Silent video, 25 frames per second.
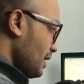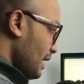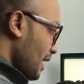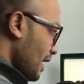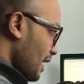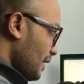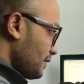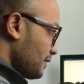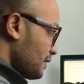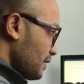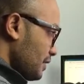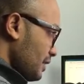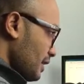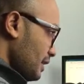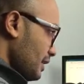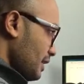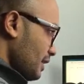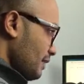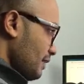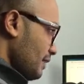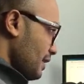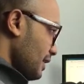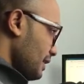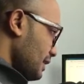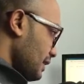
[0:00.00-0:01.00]
after that
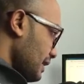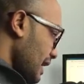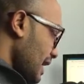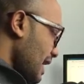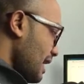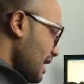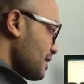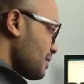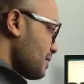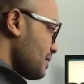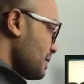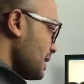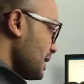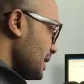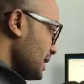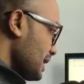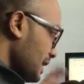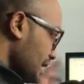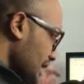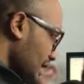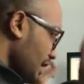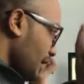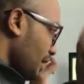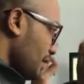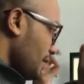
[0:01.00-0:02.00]
event has been
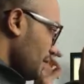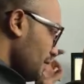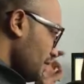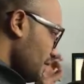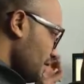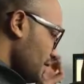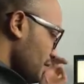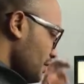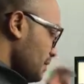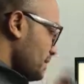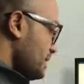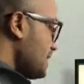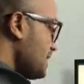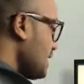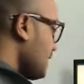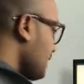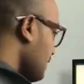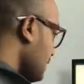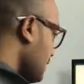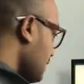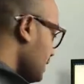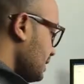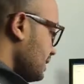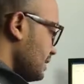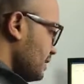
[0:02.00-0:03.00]

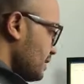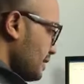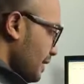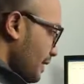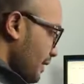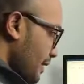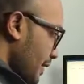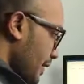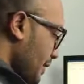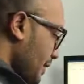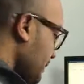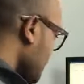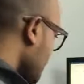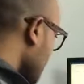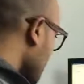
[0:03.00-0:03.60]
received, let's say that.